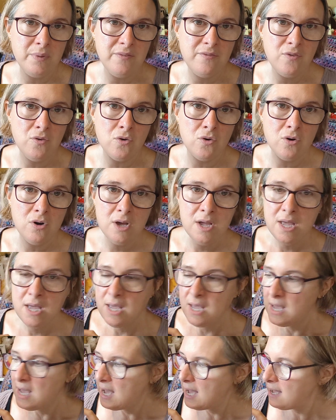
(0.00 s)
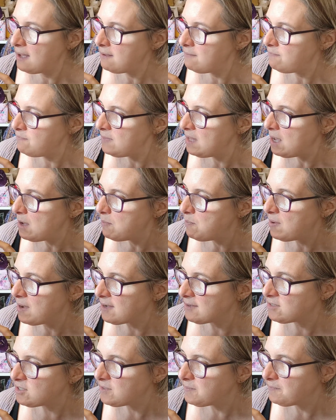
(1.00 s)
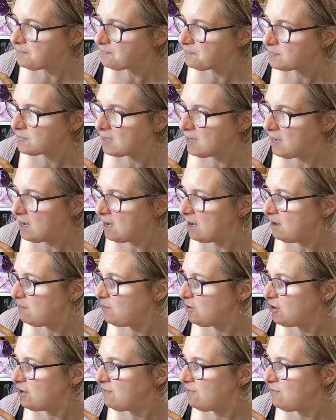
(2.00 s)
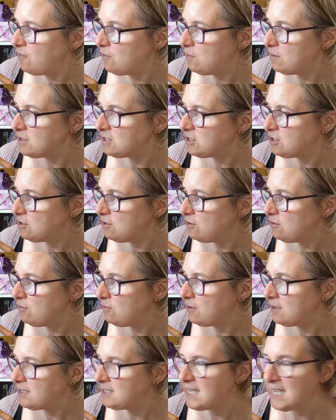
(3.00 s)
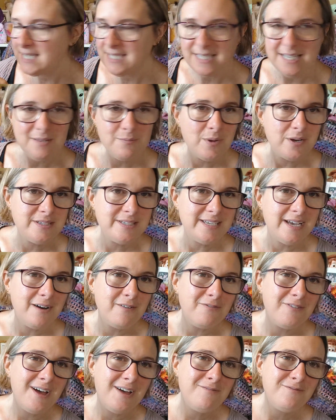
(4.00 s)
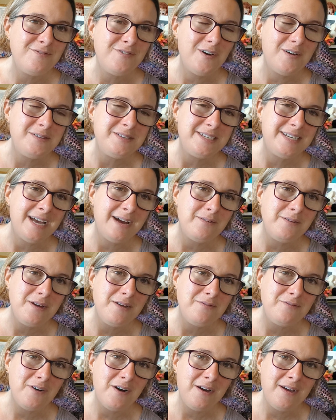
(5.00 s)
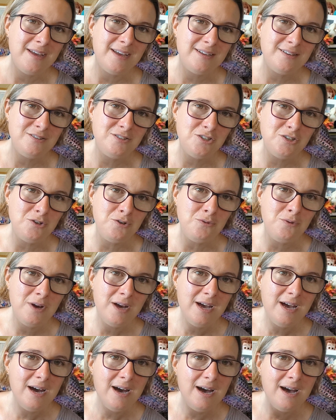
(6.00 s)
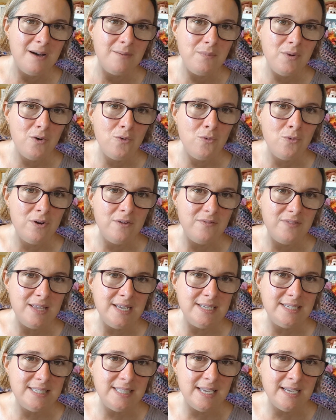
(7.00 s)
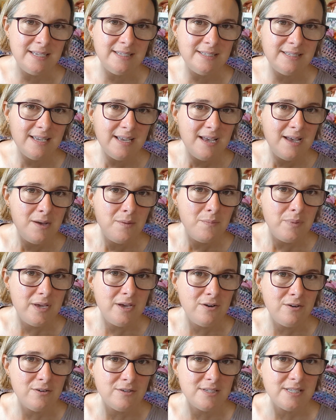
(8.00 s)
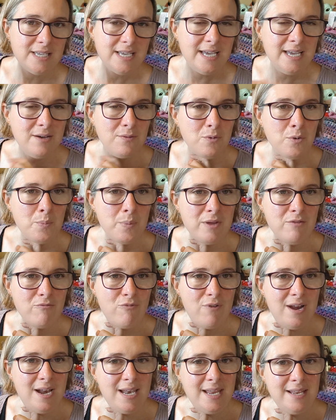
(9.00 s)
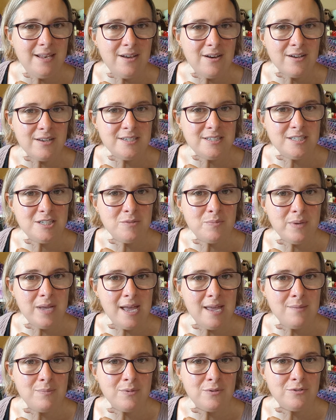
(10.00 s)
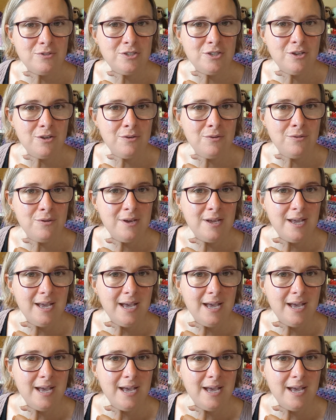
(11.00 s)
before. But I'm looking forward to testing myself and finding out if I can do all of these things, because it will be really nice to be able to